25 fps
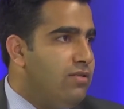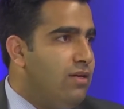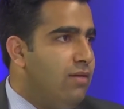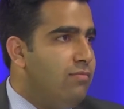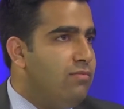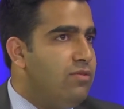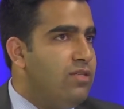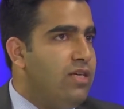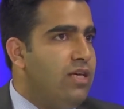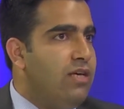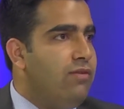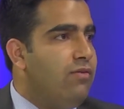
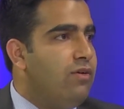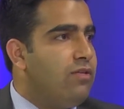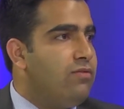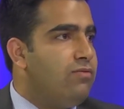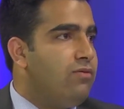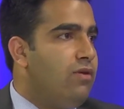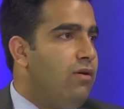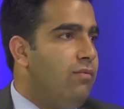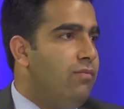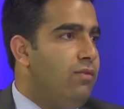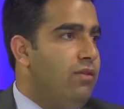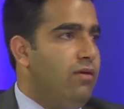Some say he was
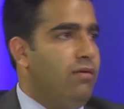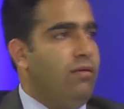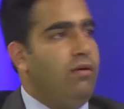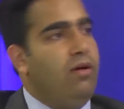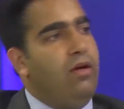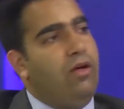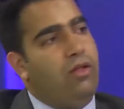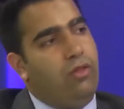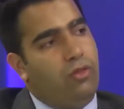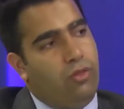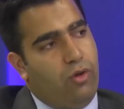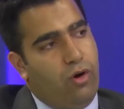from the
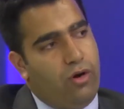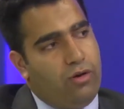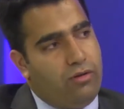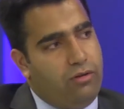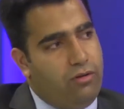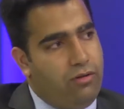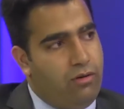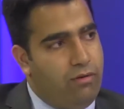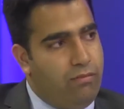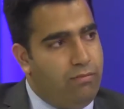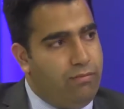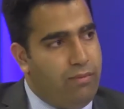
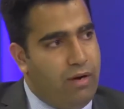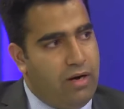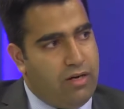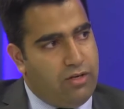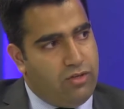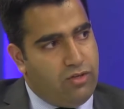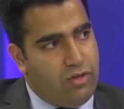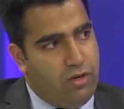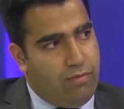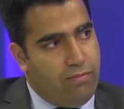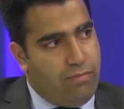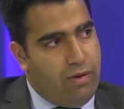northern
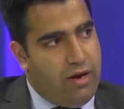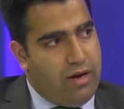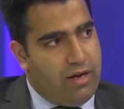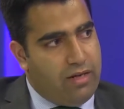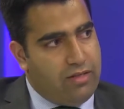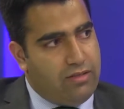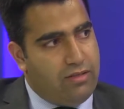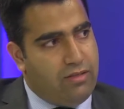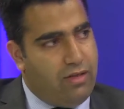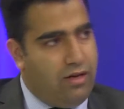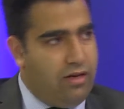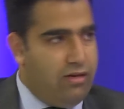parts of
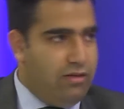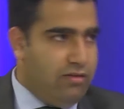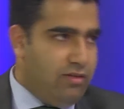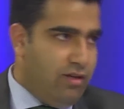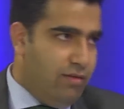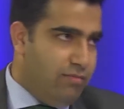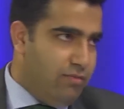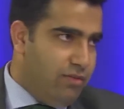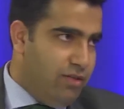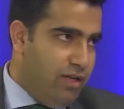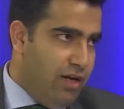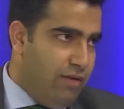Pakistan,
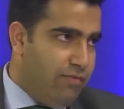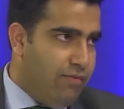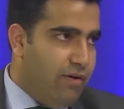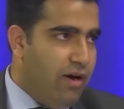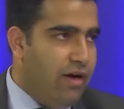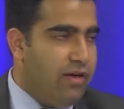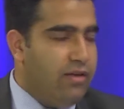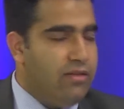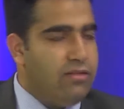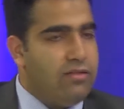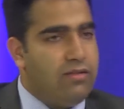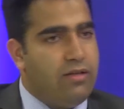some say
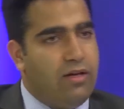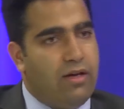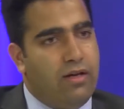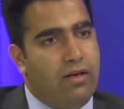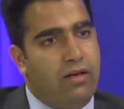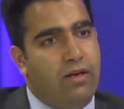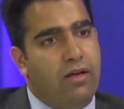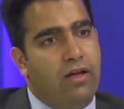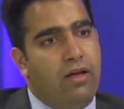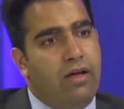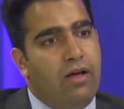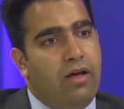
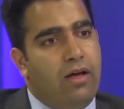Afghanistan,